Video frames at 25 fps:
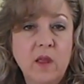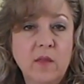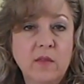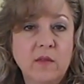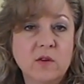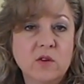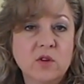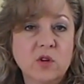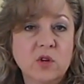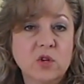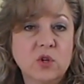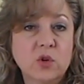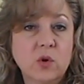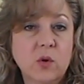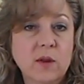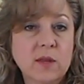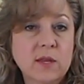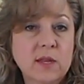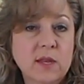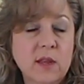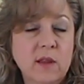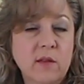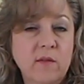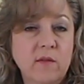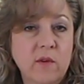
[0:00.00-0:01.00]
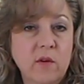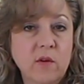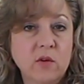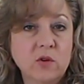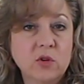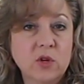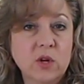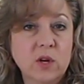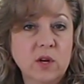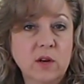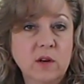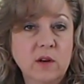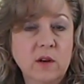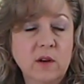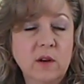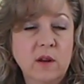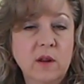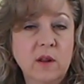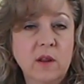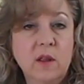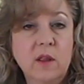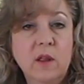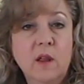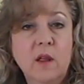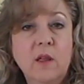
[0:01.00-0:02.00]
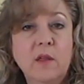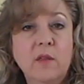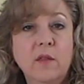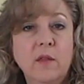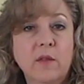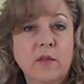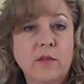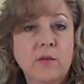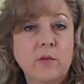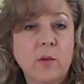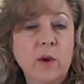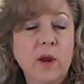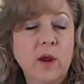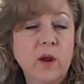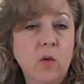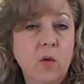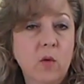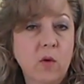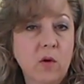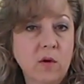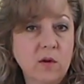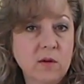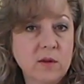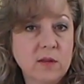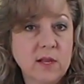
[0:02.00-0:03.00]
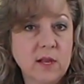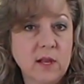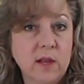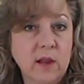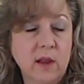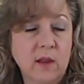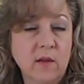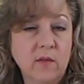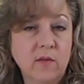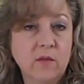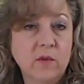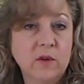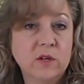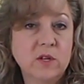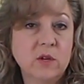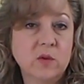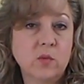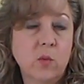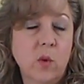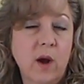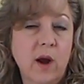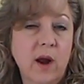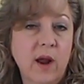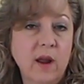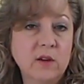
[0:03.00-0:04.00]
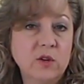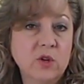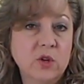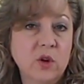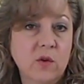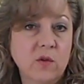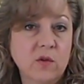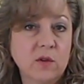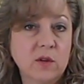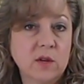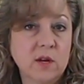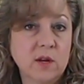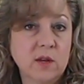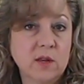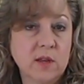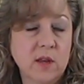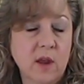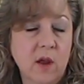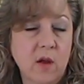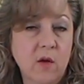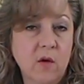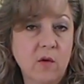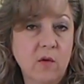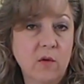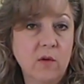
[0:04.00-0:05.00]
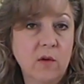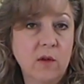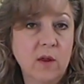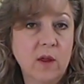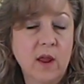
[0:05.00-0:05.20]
There's a short sleeve version, the 3/4 sleeve, which is what I chose to sew,